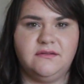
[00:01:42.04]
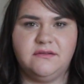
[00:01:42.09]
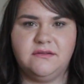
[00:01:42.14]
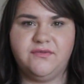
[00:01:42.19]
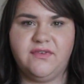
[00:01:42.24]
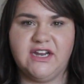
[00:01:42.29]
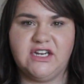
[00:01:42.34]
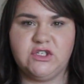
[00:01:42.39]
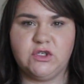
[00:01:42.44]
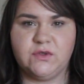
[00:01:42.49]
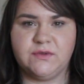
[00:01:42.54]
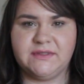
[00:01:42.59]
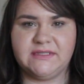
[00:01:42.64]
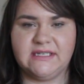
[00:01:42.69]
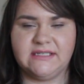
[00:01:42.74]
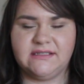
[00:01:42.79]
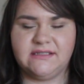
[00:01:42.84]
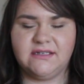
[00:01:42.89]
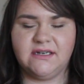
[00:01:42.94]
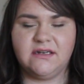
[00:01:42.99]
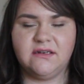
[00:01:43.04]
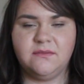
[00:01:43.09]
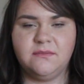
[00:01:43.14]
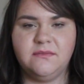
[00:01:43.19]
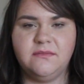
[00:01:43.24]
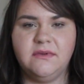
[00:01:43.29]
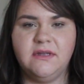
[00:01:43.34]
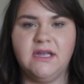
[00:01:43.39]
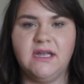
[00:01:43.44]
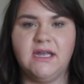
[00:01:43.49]
facial
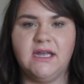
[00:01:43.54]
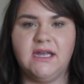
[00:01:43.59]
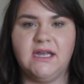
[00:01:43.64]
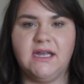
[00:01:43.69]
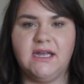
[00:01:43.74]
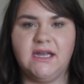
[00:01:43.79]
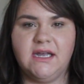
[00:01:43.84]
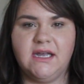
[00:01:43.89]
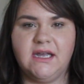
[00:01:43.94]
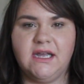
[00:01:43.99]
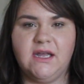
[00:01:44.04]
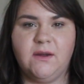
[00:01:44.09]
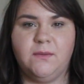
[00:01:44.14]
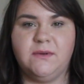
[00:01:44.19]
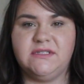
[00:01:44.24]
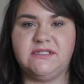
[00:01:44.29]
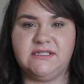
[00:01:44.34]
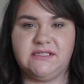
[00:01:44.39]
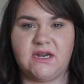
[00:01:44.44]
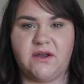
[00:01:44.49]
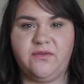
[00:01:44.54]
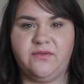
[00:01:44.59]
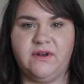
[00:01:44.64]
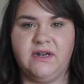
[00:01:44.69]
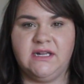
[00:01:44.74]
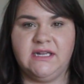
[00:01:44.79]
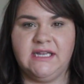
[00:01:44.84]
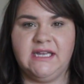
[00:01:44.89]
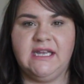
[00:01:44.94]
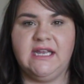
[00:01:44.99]
system, it was
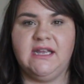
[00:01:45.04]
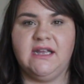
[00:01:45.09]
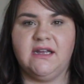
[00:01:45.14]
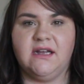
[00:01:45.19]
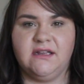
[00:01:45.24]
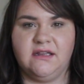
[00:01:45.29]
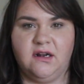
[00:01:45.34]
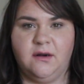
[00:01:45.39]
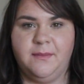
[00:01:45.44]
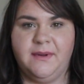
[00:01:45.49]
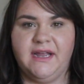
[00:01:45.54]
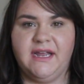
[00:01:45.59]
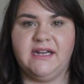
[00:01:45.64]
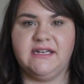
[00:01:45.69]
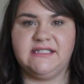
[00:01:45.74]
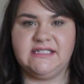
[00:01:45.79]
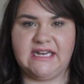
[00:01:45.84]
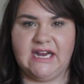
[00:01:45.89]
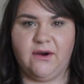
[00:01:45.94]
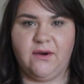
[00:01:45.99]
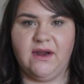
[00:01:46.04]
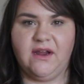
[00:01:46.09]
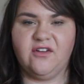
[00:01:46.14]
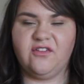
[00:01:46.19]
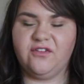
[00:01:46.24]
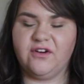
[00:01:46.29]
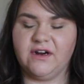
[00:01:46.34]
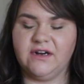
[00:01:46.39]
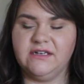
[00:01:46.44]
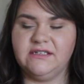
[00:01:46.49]
definitely a little bit scary at
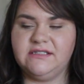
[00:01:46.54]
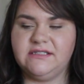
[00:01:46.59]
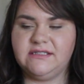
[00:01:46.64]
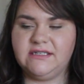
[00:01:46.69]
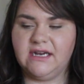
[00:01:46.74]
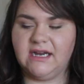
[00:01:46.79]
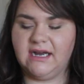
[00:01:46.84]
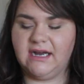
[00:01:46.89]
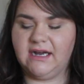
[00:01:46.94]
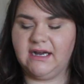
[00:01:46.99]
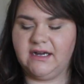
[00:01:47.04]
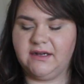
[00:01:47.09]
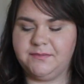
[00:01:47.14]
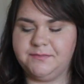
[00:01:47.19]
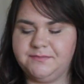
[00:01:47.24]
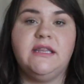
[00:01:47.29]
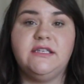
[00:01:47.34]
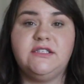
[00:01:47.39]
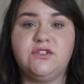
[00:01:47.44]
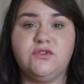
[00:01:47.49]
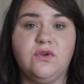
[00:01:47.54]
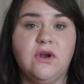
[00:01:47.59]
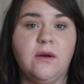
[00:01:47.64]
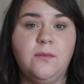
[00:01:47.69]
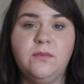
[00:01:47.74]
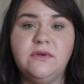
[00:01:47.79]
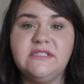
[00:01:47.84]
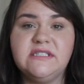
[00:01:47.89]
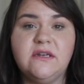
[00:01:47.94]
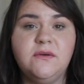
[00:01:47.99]
first. This
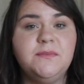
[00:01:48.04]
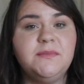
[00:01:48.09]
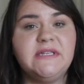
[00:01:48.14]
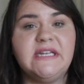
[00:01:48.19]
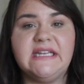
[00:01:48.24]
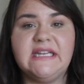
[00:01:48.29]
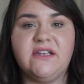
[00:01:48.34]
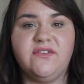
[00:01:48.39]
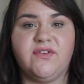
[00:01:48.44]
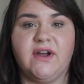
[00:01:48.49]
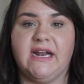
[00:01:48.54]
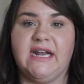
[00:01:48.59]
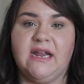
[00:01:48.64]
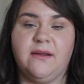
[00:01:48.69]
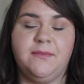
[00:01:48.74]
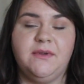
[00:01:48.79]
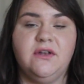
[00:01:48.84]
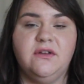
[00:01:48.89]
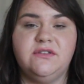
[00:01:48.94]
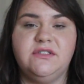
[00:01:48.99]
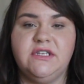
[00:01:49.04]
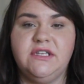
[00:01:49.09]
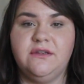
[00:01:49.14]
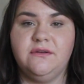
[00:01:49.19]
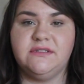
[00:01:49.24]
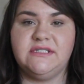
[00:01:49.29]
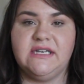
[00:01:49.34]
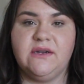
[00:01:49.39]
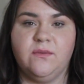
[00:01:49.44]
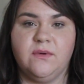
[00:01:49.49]
scrub was completely fine. I'm used to
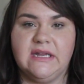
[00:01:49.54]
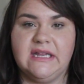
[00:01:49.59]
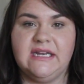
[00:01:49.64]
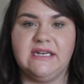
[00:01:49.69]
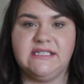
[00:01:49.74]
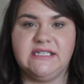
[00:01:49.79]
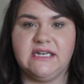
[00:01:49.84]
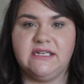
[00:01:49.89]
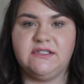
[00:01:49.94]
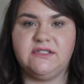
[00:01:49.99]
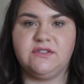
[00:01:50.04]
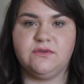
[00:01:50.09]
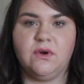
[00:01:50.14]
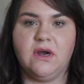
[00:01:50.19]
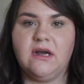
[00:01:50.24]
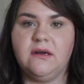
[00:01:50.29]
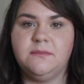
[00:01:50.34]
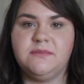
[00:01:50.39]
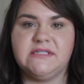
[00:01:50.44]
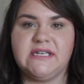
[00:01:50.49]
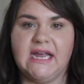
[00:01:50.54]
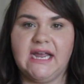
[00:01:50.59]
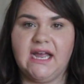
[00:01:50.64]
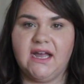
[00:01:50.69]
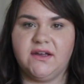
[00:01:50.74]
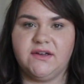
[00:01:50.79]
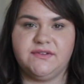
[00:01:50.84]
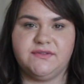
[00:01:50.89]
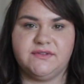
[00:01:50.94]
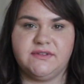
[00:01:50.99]
using really intense scrubs.
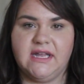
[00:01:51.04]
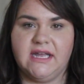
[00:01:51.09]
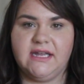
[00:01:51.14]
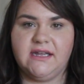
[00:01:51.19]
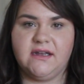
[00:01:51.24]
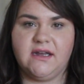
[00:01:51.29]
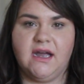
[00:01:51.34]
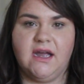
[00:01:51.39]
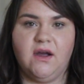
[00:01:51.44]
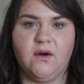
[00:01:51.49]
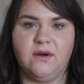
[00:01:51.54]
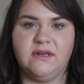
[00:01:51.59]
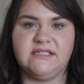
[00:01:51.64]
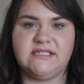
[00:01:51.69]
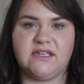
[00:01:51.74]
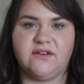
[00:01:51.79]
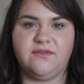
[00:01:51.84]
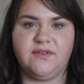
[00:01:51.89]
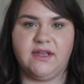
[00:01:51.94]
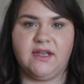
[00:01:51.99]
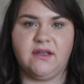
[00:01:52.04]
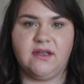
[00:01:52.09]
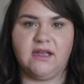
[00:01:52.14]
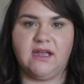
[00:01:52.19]
I always have